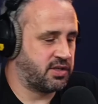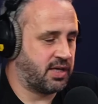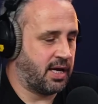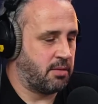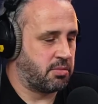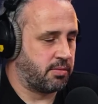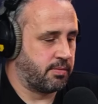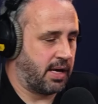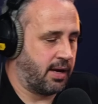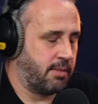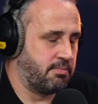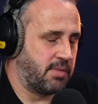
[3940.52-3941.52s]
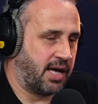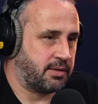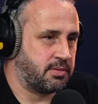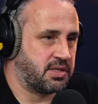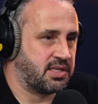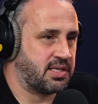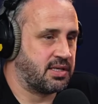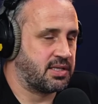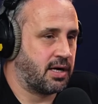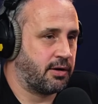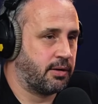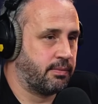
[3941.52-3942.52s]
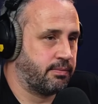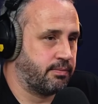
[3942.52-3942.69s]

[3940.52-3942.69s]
to keep Adams and Sinisterra?